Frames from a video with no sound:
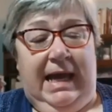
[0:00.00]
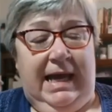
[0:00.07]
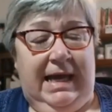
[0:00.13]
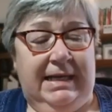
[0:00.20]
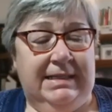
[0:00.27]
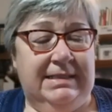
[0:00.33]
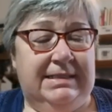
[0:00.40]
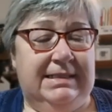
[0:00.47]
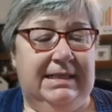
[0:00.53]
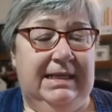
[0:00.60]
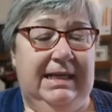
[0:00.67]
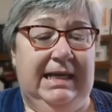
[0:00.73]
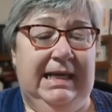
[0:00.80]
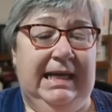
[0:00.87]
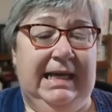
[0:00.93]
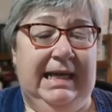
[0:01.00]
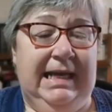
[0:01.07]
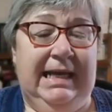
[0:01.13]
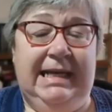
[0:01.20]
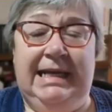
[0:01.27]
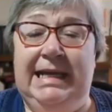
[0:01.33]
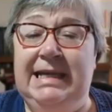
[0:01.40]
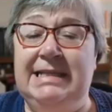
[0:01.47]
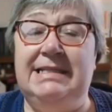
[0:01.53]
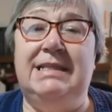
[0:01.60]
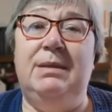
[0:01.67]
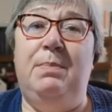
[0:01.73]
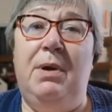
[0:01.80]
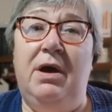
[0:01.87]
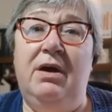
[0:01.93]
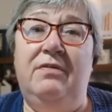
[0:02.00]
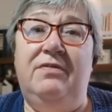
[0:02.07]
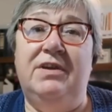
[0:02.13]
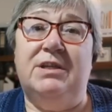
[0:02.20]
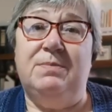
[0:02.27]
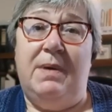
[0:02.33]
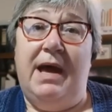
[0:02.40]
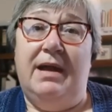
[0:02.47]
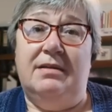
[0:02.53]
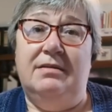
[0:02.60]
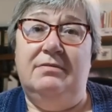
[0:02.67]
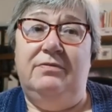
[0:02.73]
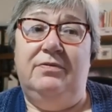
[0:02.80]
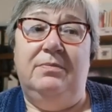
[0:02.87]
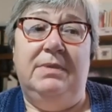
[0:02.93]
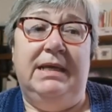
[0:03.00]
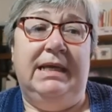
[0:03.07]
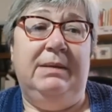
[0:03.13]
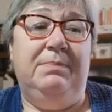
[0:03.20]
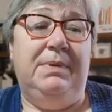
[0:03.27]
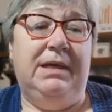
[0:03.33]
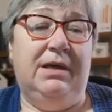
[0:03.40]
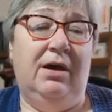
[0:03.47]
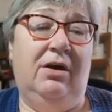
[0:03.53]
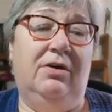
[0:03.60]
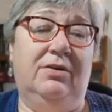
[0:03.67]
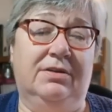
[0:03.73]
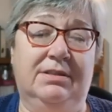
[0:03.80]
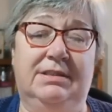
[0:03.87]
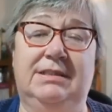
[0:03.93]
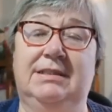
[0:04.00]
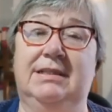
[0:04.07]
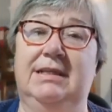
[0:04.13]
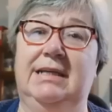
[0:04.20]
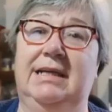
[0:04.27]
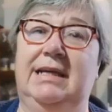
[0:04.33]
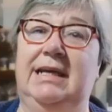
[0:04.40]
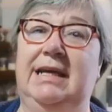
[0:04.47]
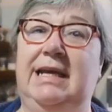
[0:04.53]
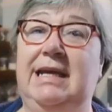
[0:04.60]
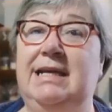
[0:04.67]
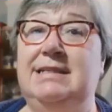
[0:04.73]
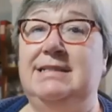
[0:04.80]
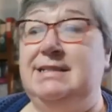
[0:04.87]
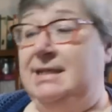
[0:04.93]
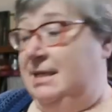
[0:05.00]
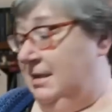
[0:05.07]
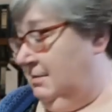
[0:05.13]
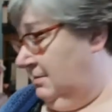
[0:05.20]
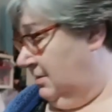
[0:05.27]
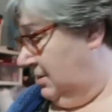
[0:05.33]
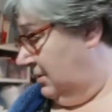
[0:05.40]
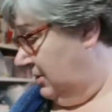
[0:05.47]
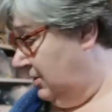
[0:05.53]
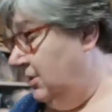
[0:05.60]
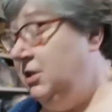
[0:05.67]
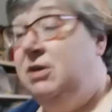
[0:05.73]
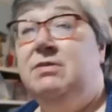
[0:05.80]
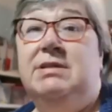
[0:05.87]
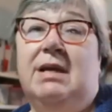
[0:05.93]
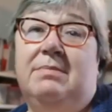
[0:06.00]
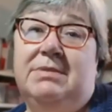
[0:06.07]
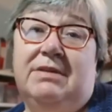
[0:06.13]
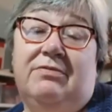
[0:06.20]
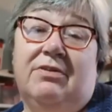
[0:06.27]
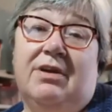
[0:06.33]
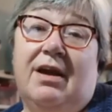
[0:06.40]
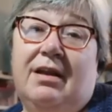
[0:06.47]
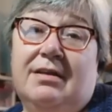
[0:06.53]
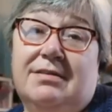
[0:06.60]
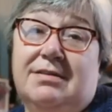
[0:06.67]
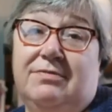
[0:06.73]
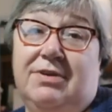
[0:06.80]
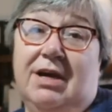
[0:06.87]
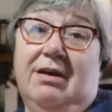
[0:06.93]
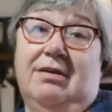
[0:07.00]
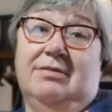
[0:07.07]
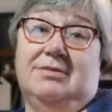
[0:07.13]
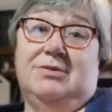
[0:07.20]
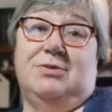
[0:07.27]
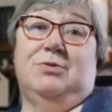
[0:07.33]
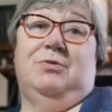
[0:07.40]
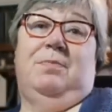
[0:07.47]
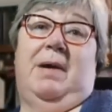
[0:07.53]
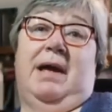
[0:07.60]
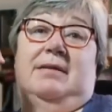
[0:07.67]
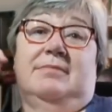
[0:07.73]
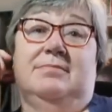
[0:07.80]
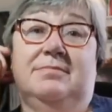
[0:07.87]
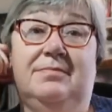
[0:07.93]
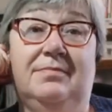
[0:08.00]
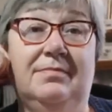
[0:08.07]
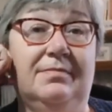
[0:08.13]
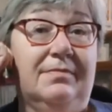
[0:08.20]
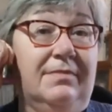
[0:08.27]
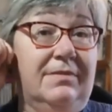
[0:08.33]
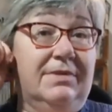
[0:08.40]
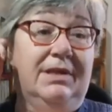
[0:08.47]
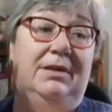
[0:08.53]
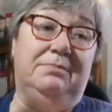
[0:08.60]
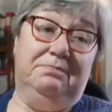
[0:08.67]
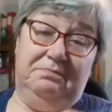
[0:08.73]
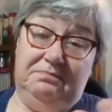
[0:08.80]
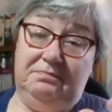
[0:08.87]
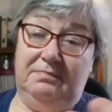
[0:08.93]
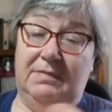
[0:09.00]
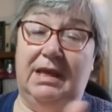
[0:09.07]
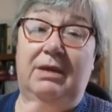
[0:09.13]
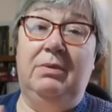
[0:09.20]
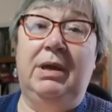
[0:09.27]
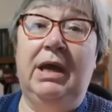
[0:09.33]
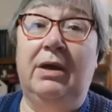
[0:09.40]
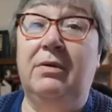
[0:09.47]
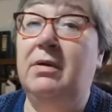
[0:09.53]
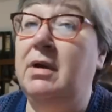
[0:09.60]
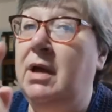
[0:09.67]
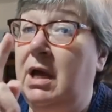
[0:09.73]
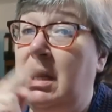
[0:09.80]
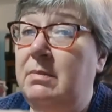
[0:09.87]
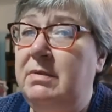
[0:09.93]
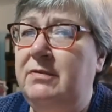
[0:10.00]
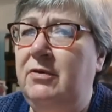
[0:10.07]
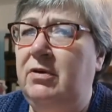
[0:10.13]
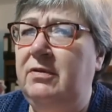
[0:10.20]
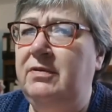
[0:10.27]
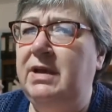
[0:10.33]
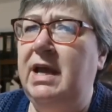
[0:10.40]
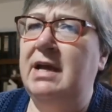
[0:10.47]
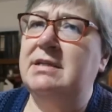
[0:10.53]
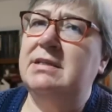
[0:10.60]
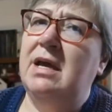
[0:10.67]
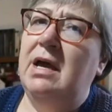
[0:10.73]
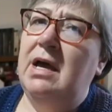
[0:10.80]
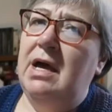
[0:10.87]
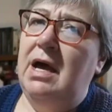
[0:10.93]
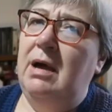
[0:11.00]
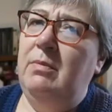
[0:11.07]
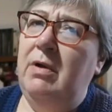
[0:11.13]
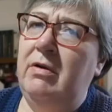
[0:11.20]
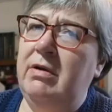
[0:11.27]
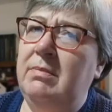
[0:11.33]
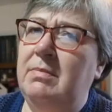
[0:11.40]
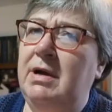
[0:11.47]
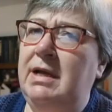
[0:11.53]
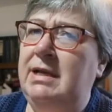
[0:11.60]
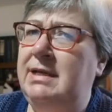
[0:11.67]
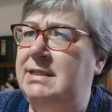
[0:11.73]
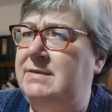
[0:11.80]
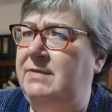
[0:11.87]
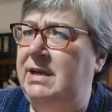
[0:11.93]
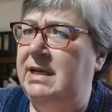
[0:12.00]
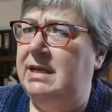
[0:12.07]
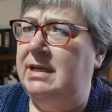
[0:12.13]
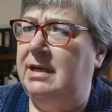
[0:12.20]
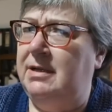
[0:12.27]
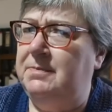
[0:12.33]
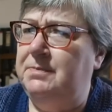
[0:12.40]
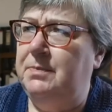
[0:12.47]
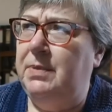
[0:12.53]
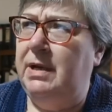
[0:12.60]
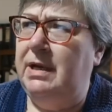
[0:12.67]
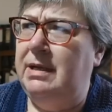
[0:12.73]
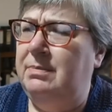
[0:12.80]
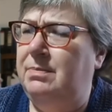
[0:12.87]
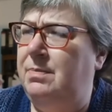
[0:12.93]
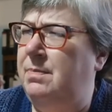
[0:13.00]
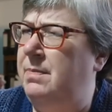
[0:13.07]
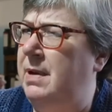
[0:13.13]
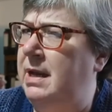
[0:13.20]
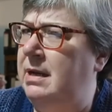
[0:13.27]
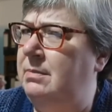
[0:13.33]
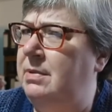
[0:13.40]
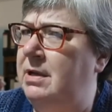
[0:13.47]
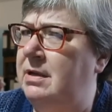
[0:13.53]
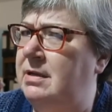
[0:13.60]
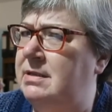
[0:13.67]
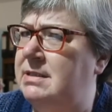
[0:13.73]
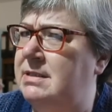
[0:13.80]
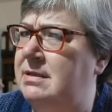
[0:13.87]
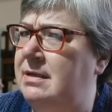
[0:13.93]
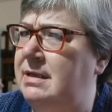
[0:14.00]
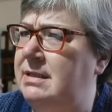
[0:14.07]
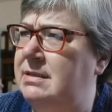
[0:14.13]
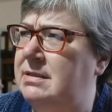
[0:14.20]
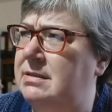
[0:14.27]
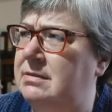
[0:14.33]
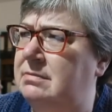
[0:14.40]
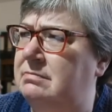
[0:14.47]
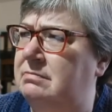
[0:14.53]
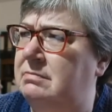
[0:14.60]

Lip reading: And it is the perfect pattern for me because it's a use up different colours of yarn sort of pattern. So there we go. Before I forget, I'm wearing my Liz Vierke by Bergen Designs.